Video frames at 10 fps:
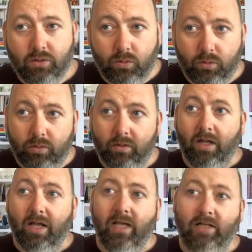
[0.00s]
tool
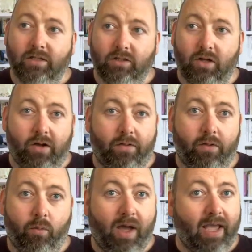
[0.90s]
to start
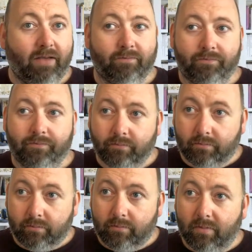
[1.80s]
the way.
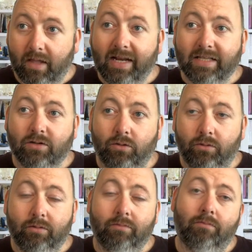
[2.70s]
And it's
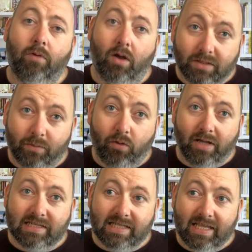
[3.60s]
called,
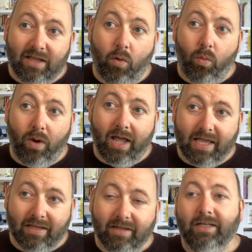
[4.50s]
surprisingly,
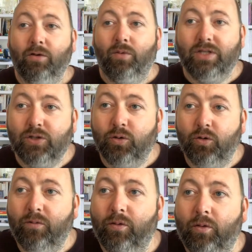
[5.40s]
Way, which is
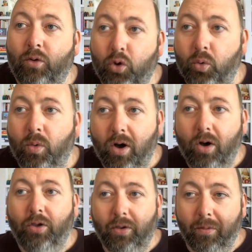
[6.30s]
short for Who
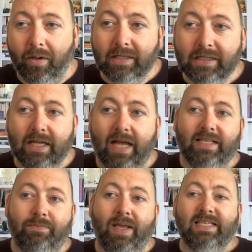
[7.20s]
Are You? And
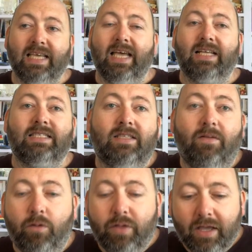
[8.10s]
it's basically,
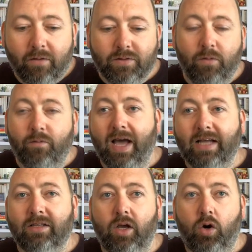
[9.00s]
if you think of
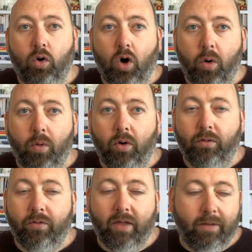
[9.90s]
two-factor
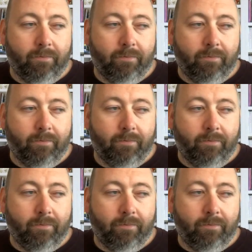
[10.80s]
or